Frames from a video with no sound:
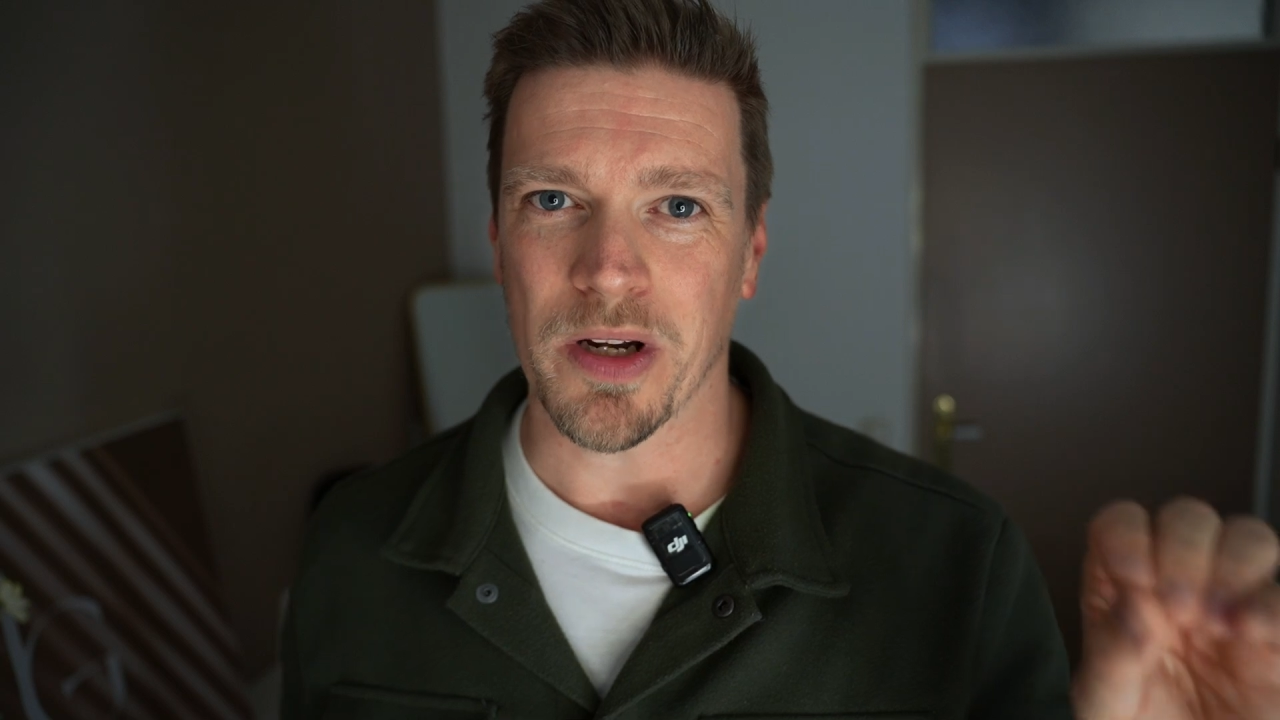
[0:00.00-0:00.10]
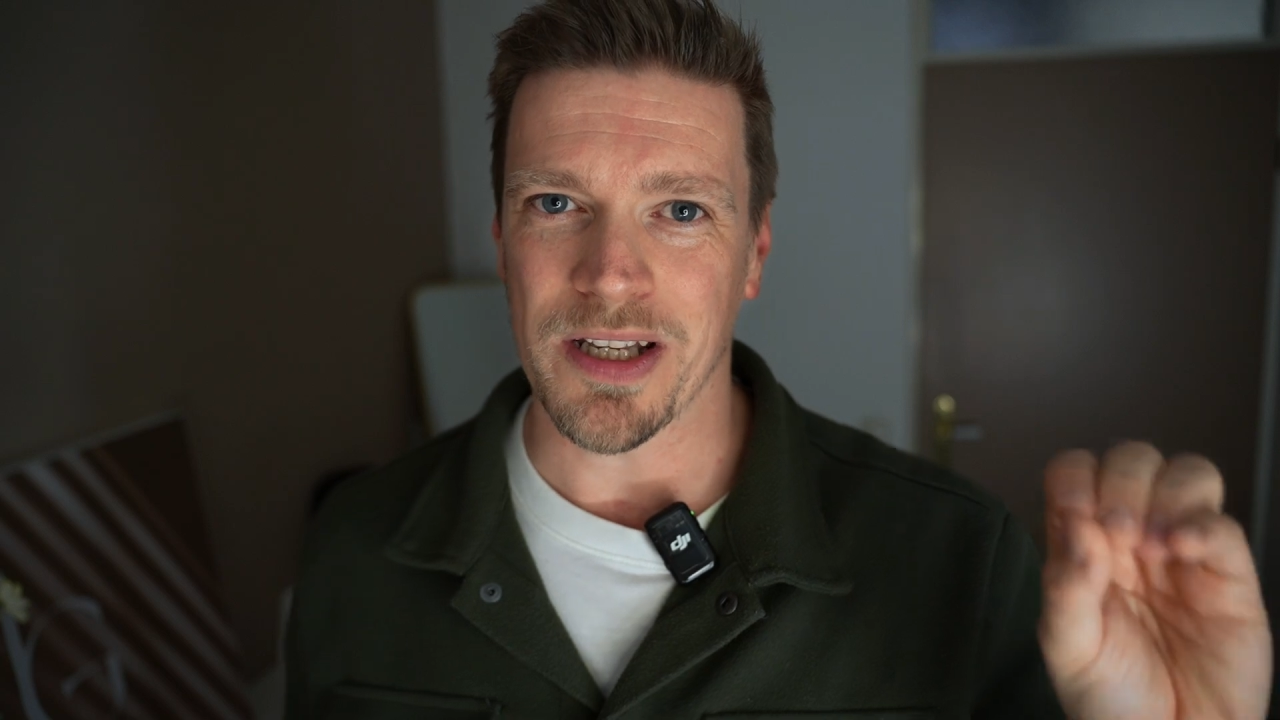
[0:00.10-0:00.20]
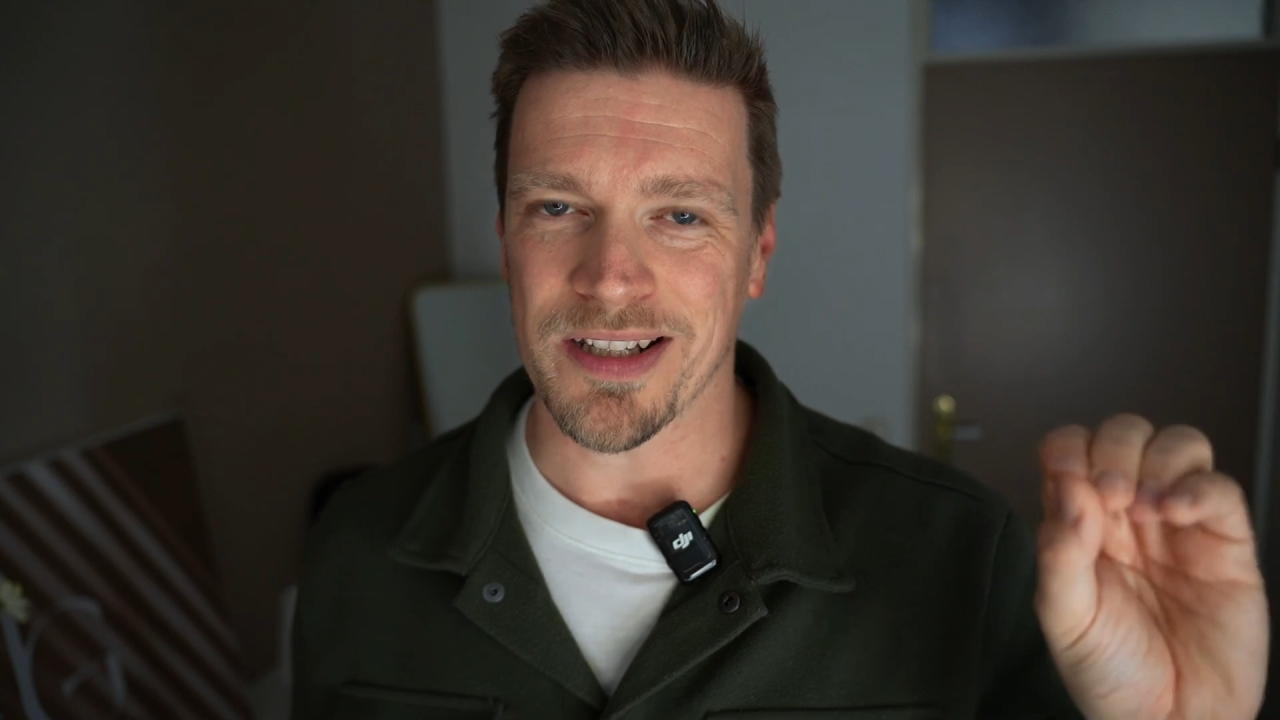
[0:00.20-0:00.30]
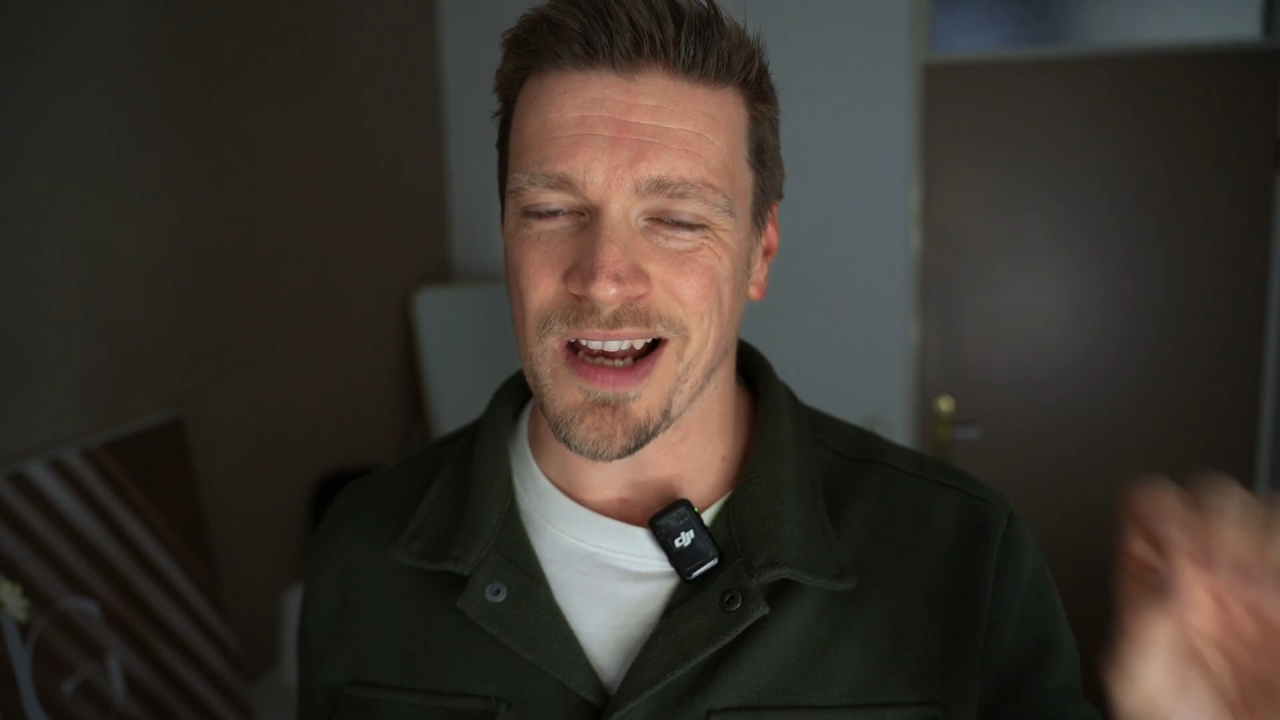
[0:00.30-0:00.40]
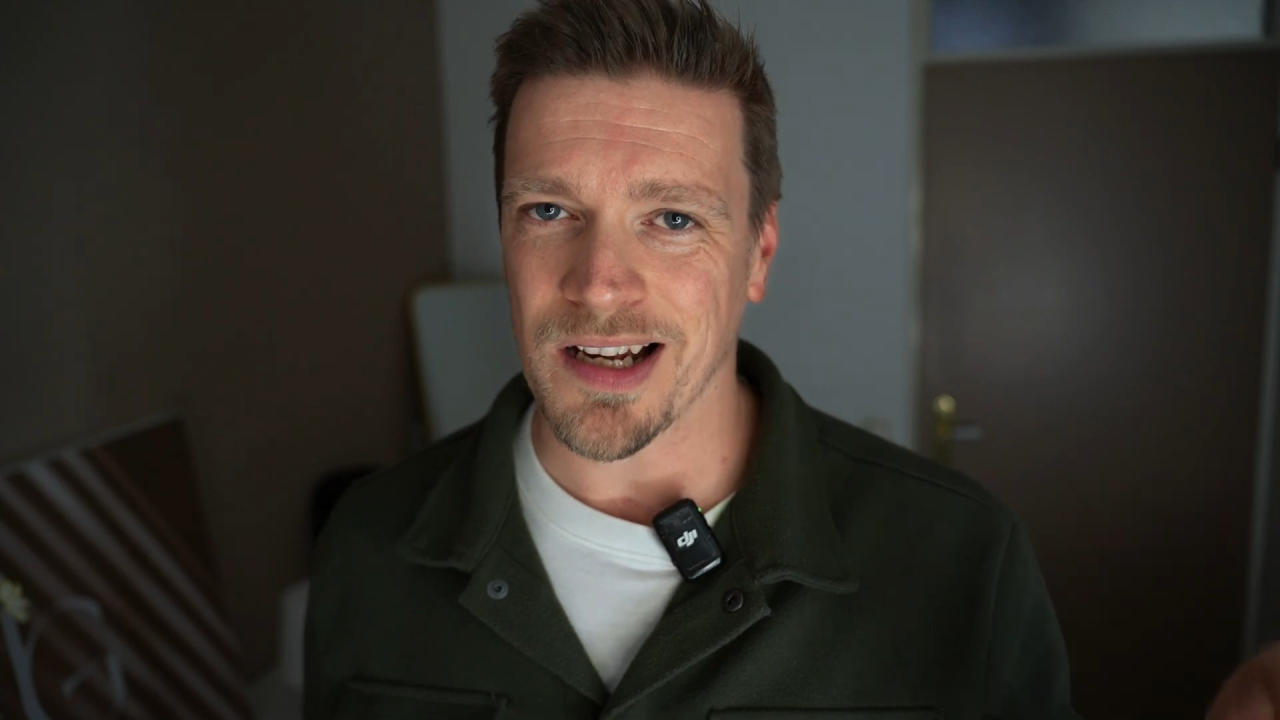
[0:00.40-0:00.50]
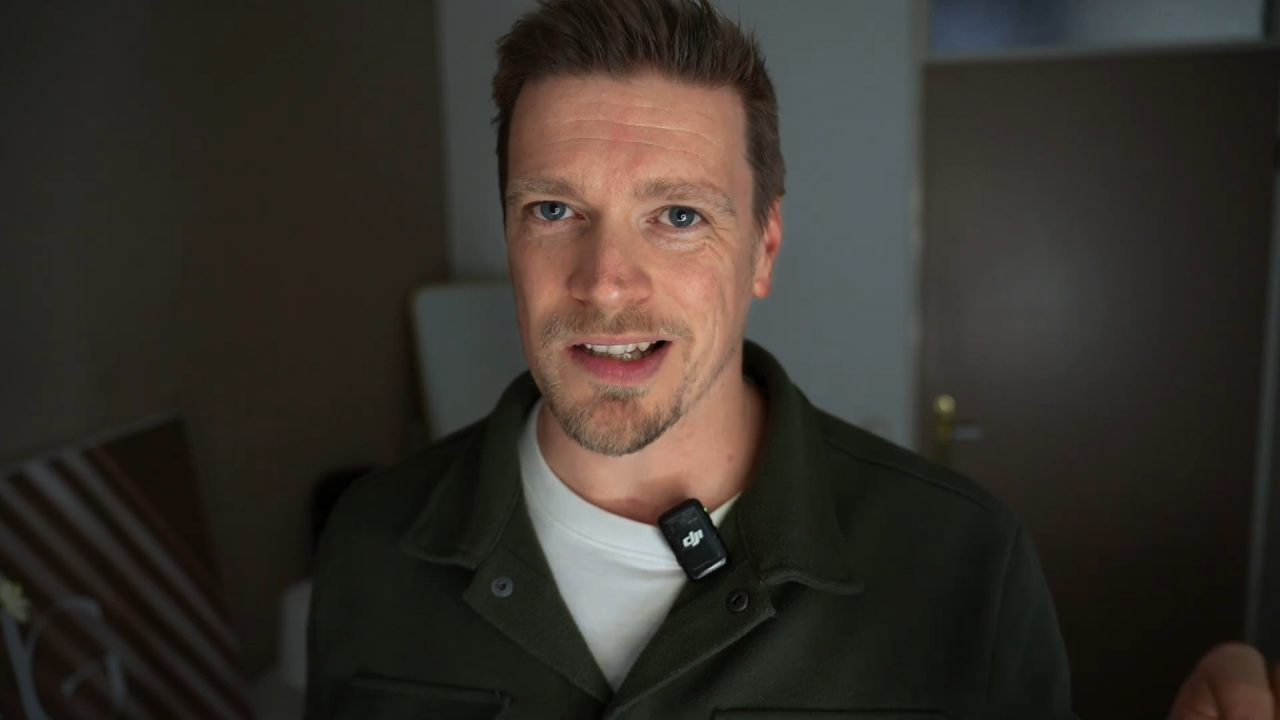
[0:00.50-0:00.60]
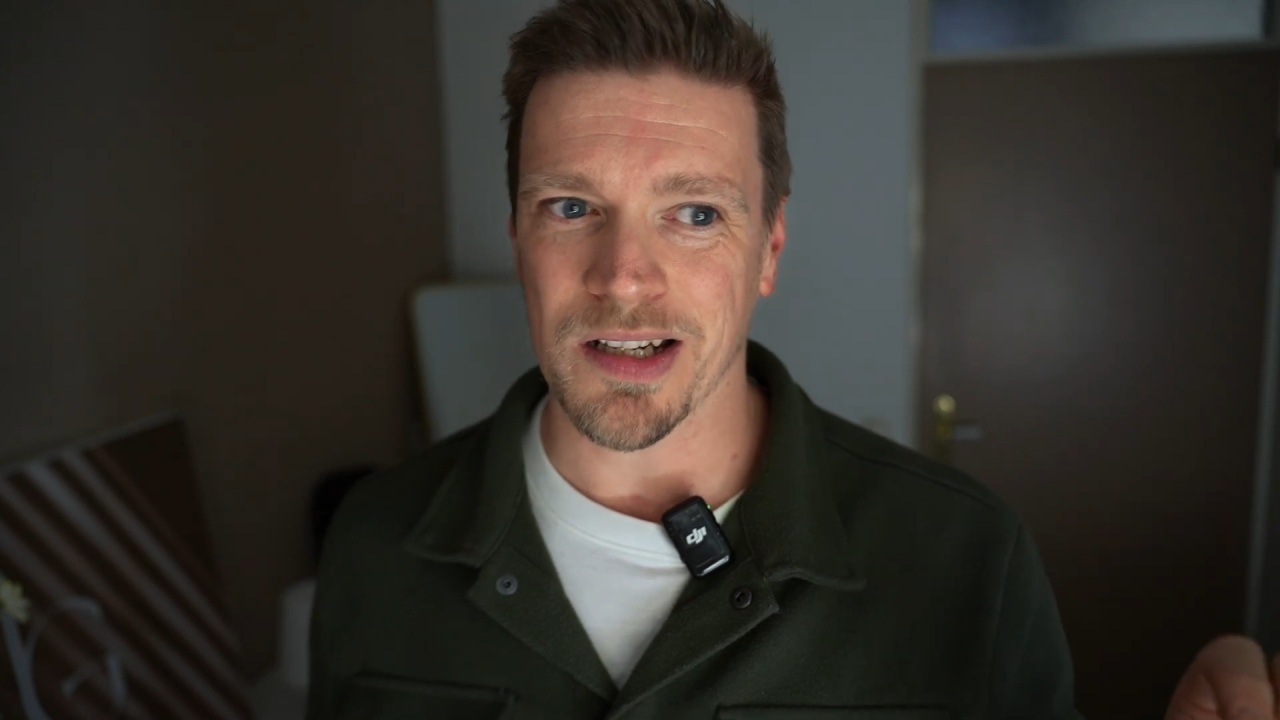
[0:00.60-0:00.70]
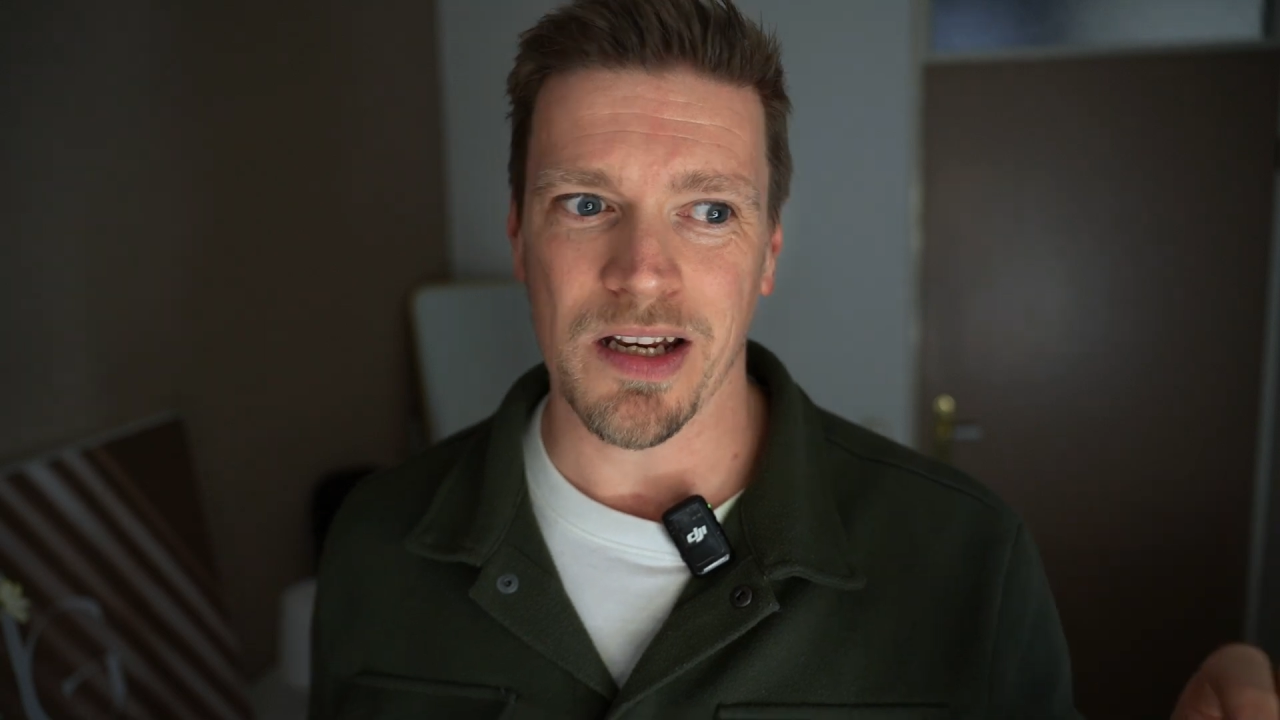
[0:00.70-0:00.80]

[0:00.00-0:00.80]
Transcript: in Saxon